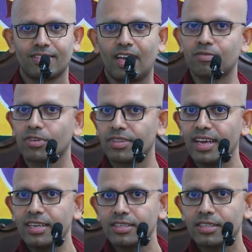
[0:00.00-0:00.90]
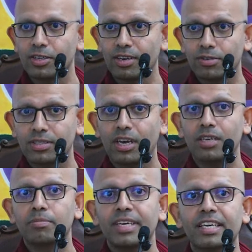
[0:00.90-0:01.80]
And for that, you have to
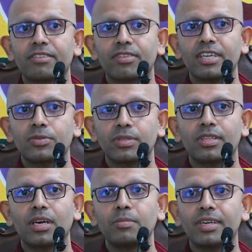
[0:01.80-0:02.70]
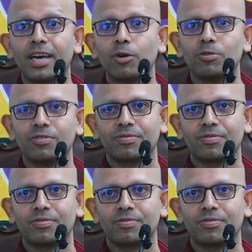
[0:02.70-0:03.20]
start making friends with the Dhamma now.